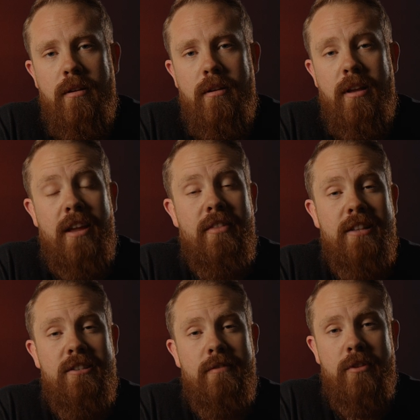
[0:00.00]
And
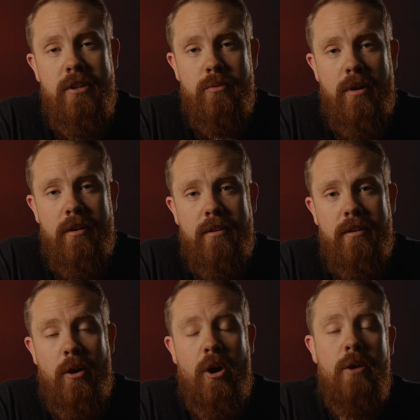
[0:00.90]
that's it for this one.
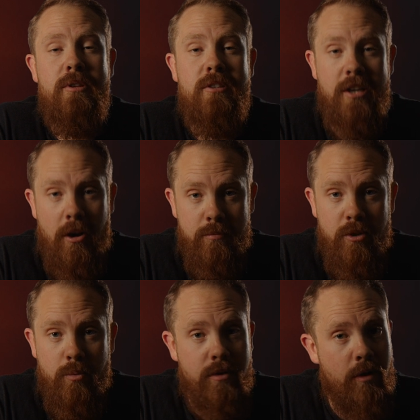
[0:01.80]
Now I hope this has helped
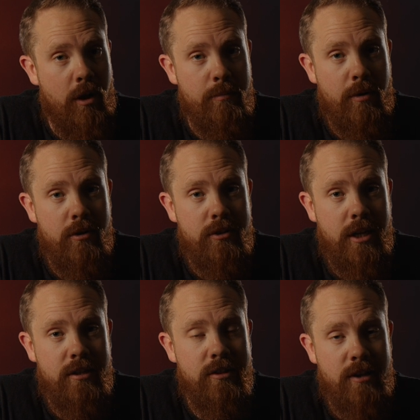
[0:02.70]
you with your own
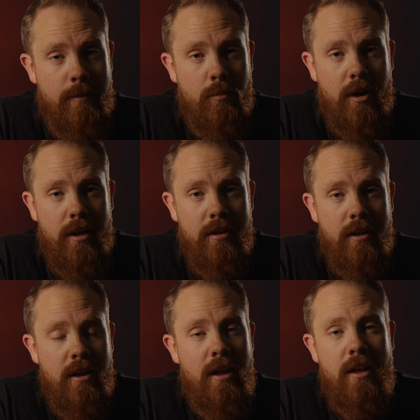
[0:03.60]
project in some way.
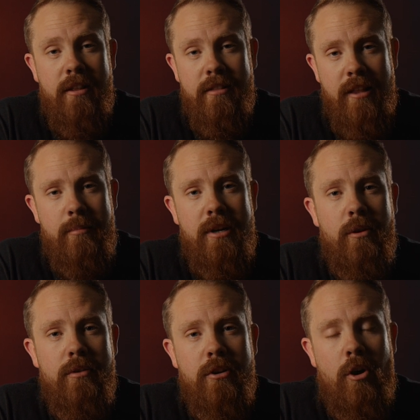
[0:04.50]
Let me
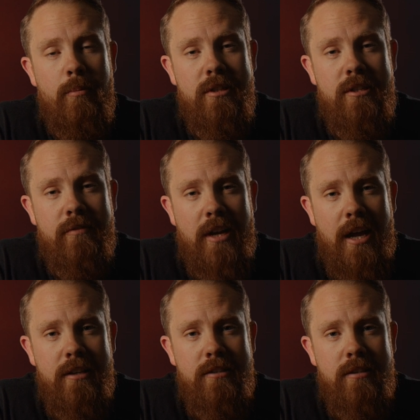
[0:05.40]
know in the comments if it
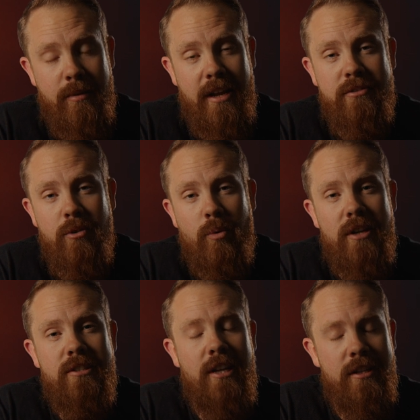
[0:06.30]
has. But as
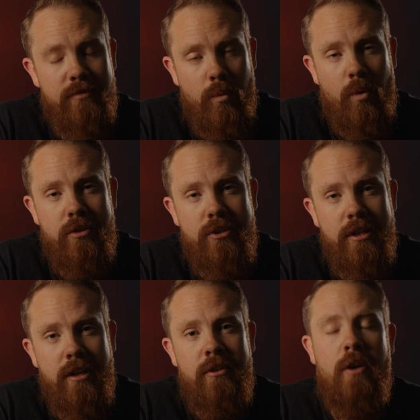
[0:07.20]
always, thanks for
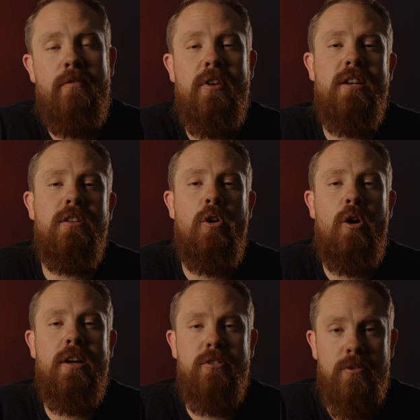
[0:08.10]
watching. Don't forget to
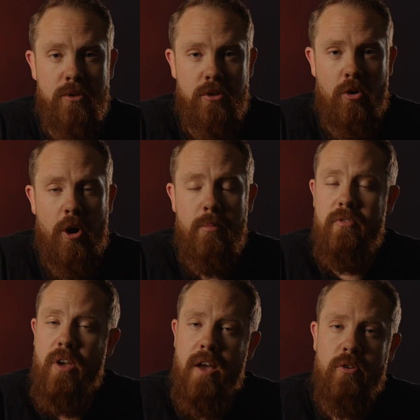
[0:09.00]
like and subscribe
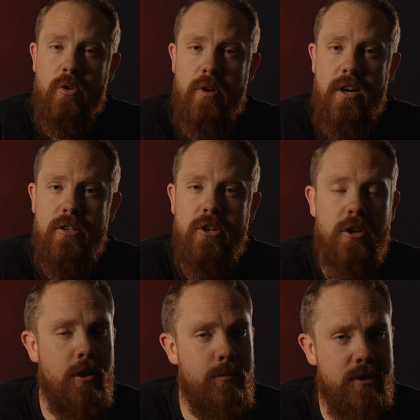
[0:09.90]
if you haven't already so you
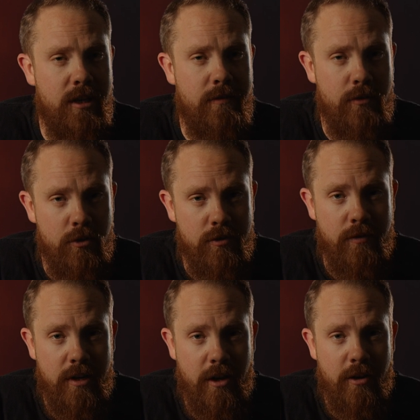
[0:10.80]
don't miss any future
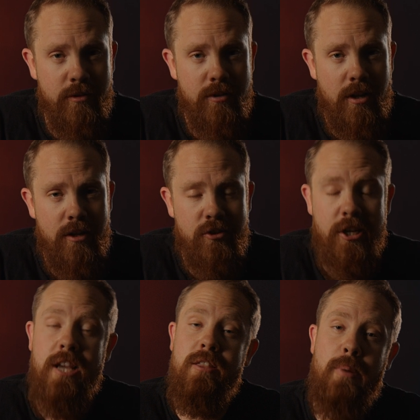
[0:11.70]
videos.
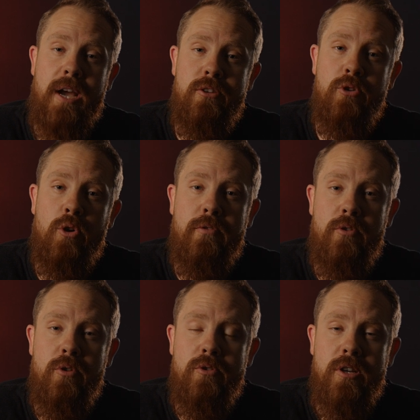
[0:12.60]
Check out the Patreon if
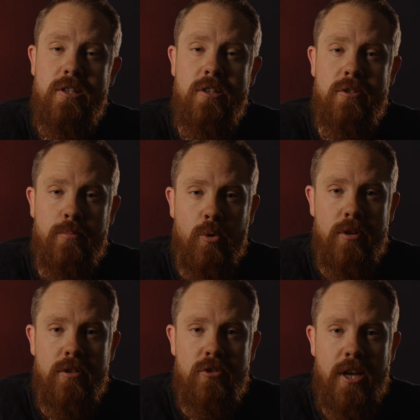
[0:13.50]
you're interested in
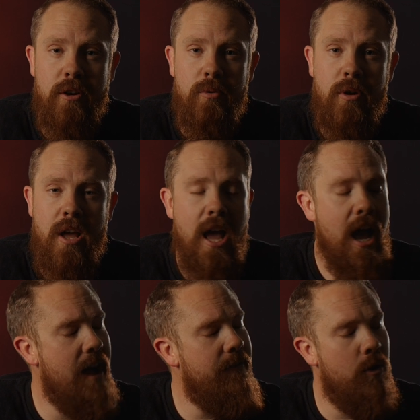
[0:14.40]
supporting the channel.
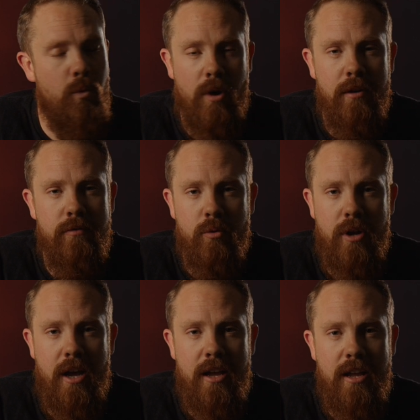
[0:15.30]
Have a wonderful
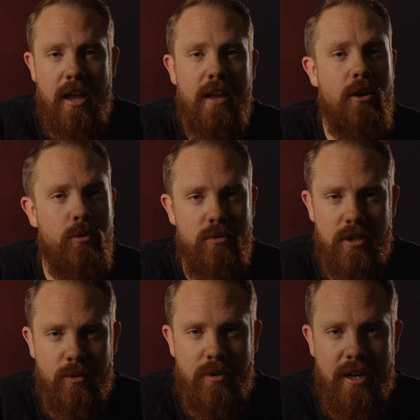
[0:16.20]
day and I will see
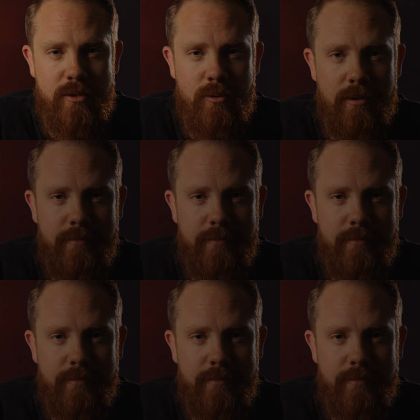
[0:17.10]
you in the next one.